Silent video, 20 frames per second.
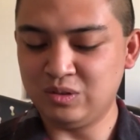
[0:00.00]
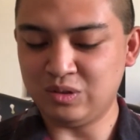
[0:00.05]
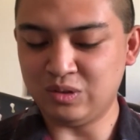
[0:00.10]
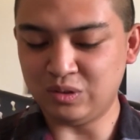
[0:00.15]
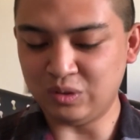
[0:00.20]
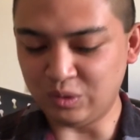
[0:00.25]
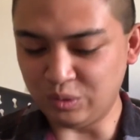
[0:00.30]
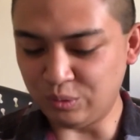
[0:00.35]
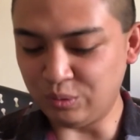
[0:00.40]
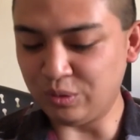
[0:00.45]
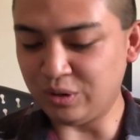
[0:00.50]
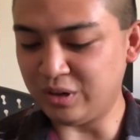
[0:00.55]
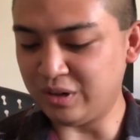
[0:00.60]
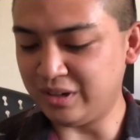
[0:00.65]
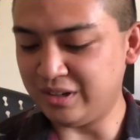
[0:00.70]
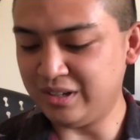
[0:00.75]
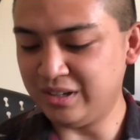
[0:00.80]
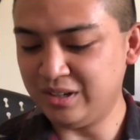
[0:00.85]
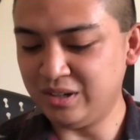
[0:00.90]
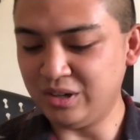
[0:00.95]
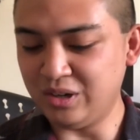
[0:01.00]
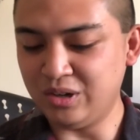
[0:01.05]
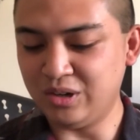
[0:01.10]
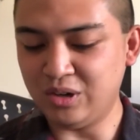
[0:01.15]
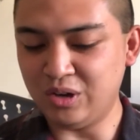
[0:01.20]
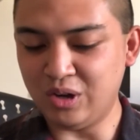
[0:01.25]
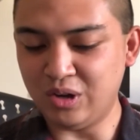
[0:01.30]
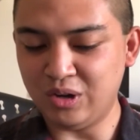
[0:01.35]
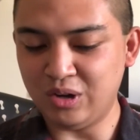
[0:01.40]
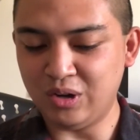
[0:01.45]
the word
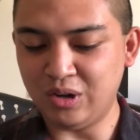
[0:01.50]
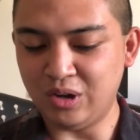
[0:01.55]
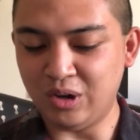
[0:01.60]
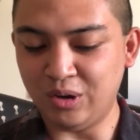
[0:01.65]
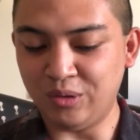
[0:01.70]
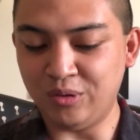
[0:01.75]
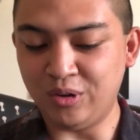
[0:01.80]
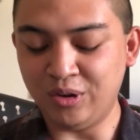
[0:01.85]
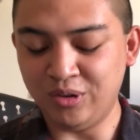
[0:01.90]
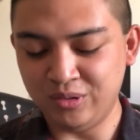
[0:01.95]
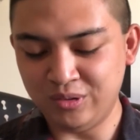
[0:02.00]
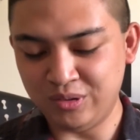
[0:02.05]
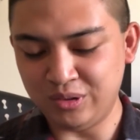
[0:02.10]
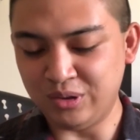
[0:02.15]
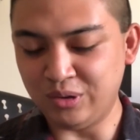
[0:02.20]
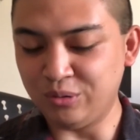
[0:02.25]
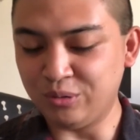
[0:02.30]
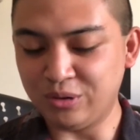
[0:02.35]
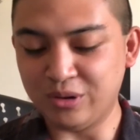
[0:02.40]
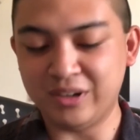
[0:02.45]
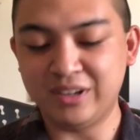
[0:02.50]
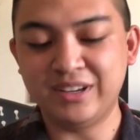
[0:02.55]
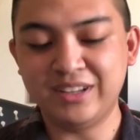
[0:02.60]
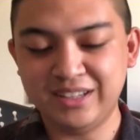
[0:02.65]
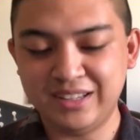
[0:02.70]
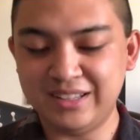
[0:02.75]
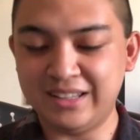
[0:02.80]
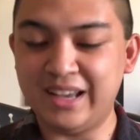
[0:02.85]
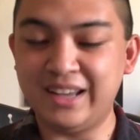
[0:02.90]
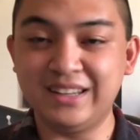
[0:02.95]

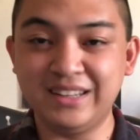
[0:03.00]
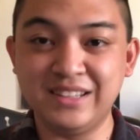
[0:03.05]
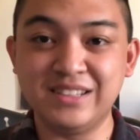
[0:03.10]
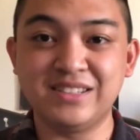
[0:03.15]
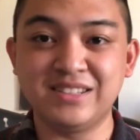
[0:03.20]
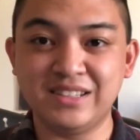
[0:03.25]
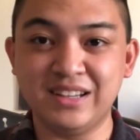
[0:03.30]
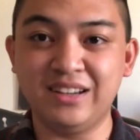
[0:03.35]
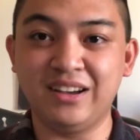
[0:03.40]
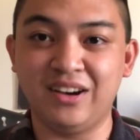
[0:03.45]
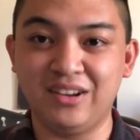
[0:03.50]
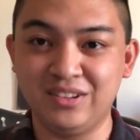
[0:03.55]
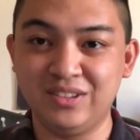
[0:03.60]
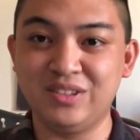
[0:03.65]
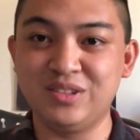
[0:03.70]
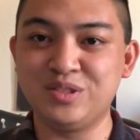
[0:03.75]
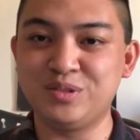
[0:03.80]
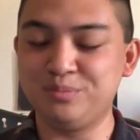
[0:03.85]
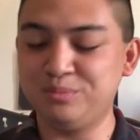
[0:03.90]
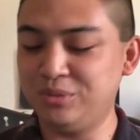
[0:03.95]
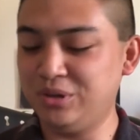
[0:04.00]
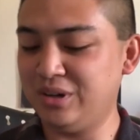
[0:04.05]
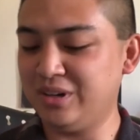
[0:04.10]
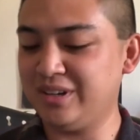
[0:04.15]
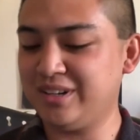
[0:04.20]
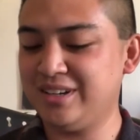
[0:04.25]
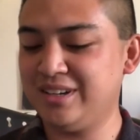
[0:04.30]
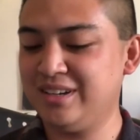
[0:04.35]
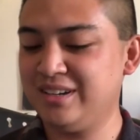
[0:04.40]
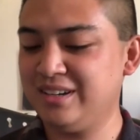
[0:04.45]
that is on this
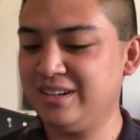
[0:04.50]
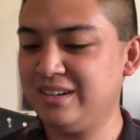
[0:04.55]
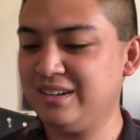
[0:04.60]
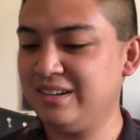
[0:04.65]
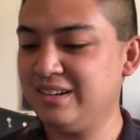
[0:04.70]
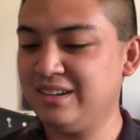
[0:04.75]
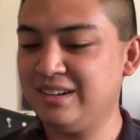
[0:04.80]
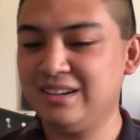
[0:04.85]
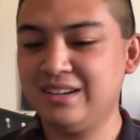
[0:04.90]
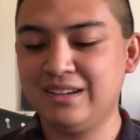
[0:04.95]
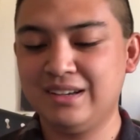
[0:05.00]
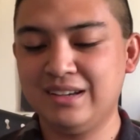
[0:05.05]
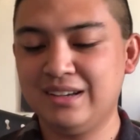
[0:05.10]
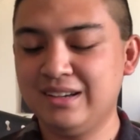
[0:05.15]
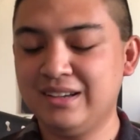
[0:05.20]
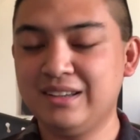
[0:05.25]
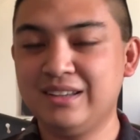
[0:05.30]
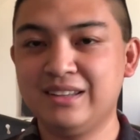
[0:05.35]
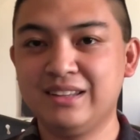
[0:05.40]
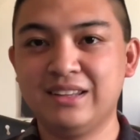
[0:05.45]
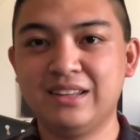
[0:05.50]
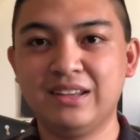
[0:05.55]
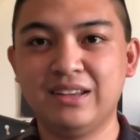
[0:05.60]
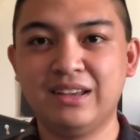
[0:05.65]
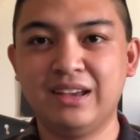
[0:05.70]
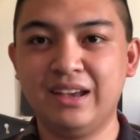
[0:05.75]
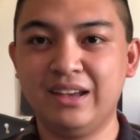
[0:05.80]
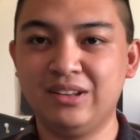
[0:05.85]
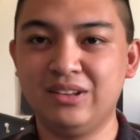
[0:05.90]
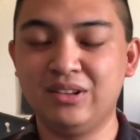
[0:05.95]
book.
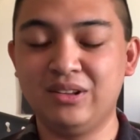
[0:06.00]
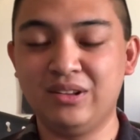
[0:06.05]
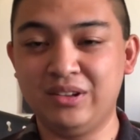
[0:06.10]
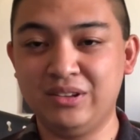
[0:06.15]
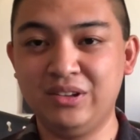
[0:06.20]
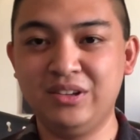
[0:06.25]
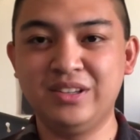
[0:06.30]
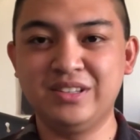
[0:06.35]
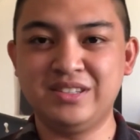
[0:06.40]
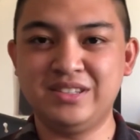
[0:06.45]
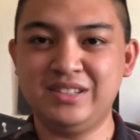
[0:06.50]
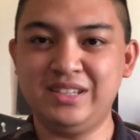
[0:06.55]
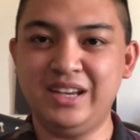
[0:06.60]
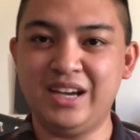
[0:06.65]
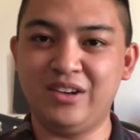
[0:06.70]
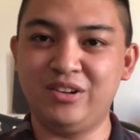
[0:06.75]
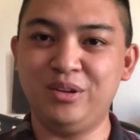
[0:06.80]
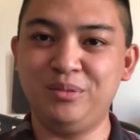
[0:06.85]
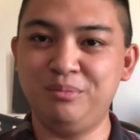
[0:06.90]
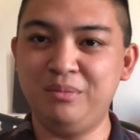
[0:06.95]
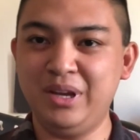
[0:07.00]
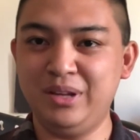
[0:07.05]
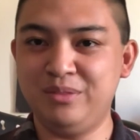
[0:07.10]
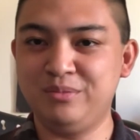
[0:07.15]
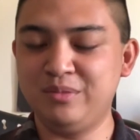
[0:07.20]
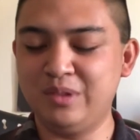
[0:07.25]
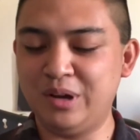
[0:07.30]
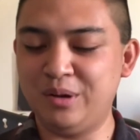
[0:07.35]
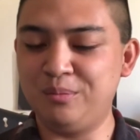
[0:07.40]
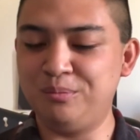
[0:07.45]
And you can see I already made
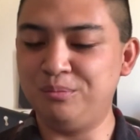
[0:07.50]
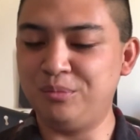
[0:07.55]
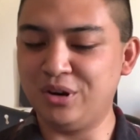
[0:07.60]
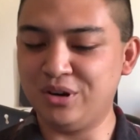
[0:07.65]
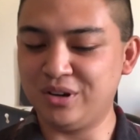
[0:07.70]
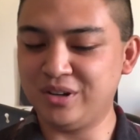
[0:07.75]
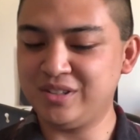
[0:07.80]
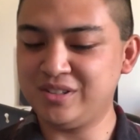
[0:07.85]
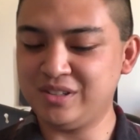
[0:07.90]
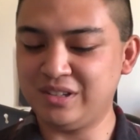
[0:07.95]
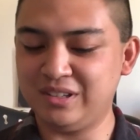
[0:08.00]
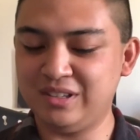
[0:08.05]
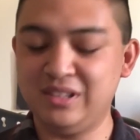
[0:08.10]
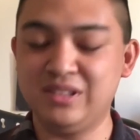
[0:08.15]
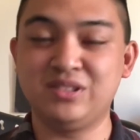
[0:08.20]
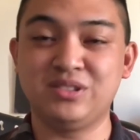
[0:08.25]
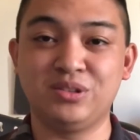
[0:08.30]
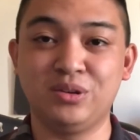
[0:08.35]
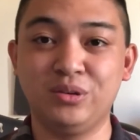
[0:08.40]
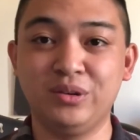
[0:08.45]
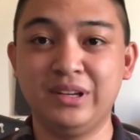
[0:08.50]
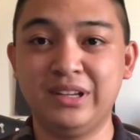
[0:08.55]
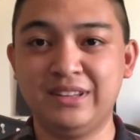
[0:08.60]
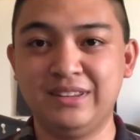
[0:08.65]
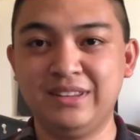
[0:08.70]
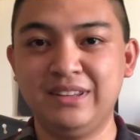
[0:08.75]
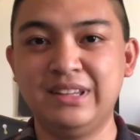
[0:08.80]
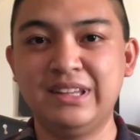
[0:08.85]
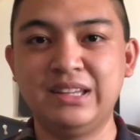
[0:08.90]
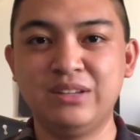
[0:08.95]
marks on it, so it
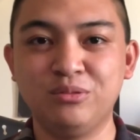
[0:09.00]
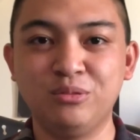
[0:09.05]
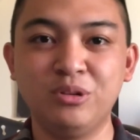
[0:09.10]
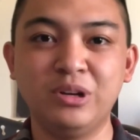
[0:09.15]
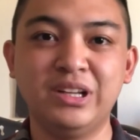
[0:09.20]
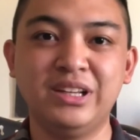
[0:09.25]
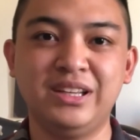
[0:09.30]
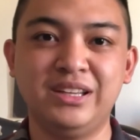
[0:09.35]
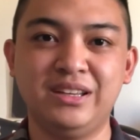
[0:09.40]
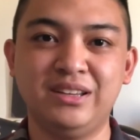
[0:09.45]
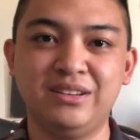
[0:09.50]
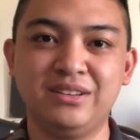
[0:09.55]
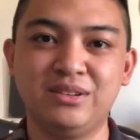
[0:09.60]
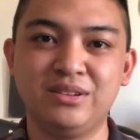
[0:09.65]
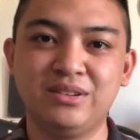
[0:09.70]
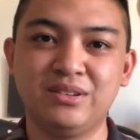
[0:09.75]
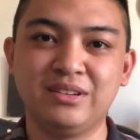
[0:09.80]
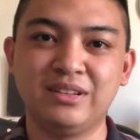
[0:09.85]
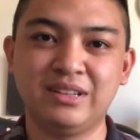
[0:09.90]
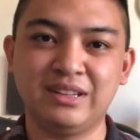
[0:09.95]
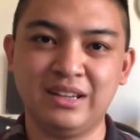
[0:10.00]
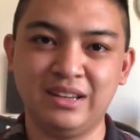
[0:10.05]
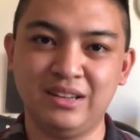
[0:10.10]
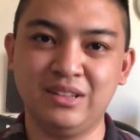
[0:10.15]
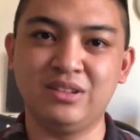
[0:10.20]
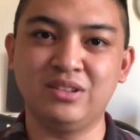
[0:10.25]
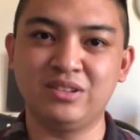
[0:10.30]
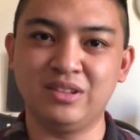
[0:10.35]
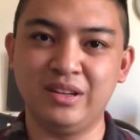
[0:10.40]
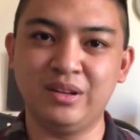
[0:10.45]
really
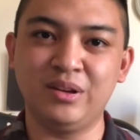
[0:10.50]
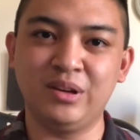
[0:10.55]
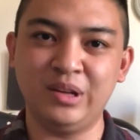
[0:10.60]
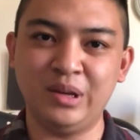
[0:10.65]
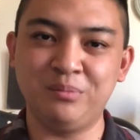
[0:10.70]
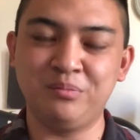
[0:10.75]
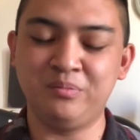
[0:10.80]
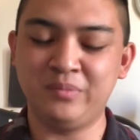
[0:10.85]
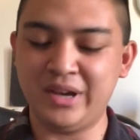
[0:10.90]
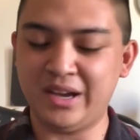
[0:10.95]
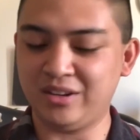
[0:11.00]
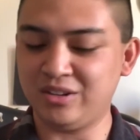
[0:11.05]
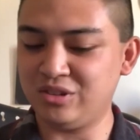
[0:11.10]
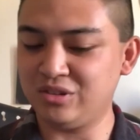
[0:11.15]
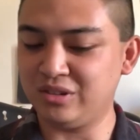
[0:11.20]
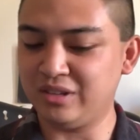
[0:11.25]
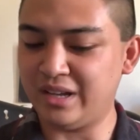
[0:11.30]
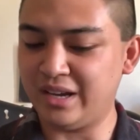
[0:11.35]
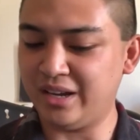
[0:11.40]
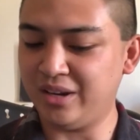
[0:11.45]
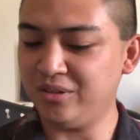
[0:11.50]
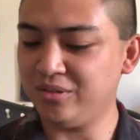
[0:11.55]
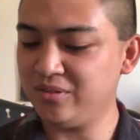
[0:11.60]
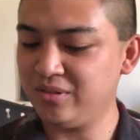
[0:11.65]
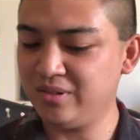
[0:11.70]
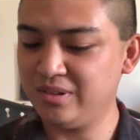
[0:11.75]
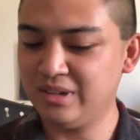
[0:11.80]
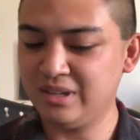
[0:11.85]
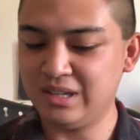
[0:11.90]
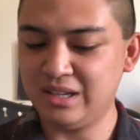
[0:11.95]
can impact your life.